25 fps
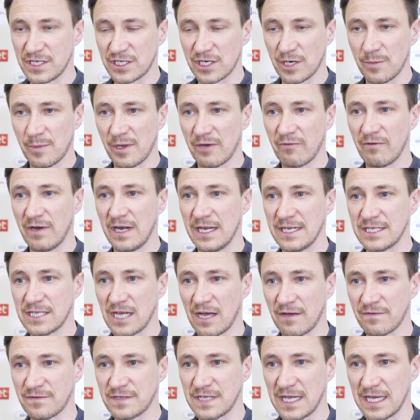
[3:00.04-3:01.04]
It's going to be a really
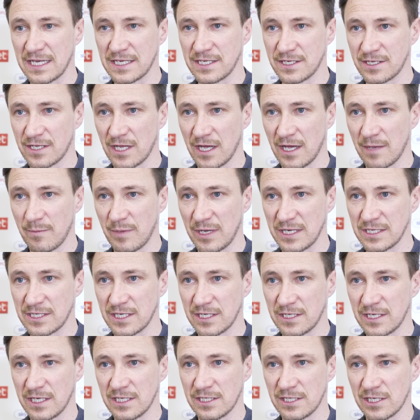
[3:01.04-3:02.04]
tough test, but
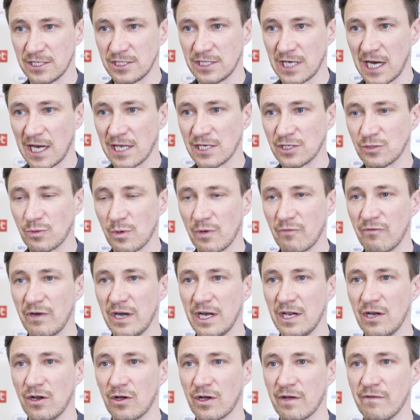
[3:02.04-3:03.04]
it's a challenge we're
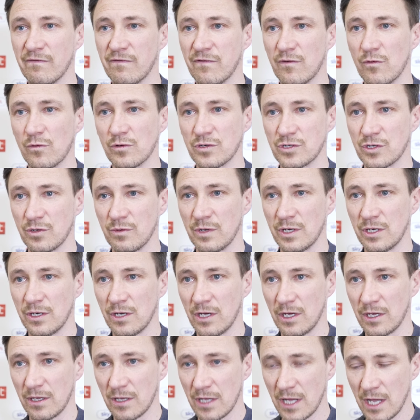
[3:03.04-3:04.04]
really looking forward to. And
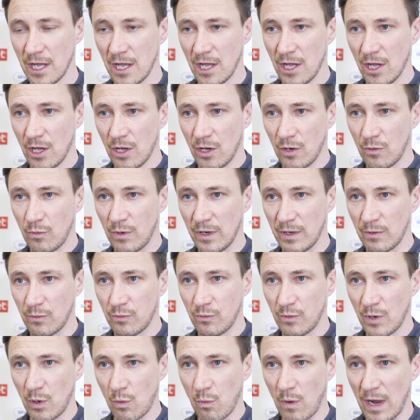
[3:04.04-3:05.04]
look,
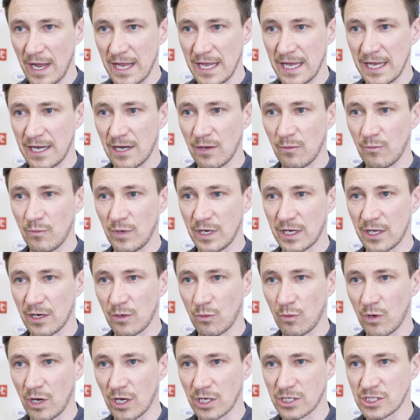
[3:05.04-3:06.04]
we're waiting, and we're going to
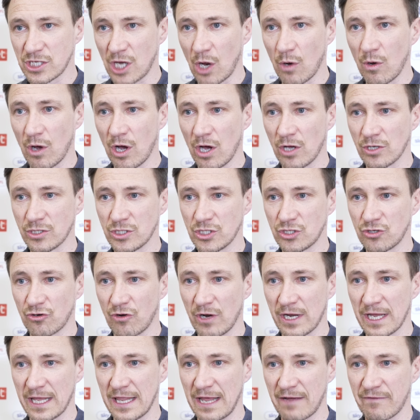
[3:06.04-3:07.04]
work so hard to
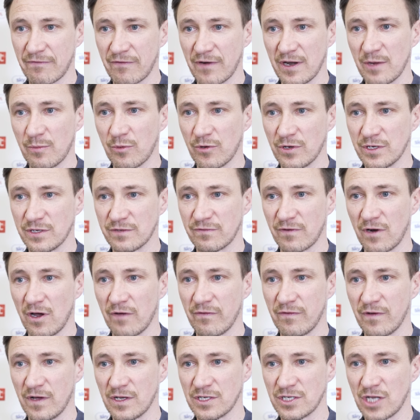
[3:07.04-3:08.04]
try and get that 3 points for our
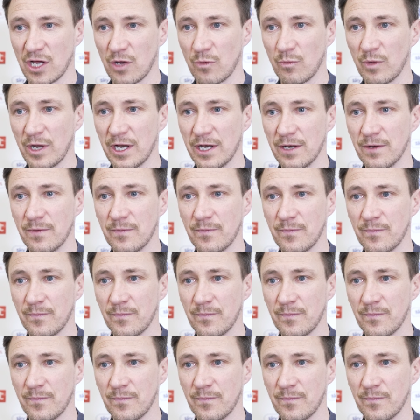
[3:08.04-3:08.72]
first home win.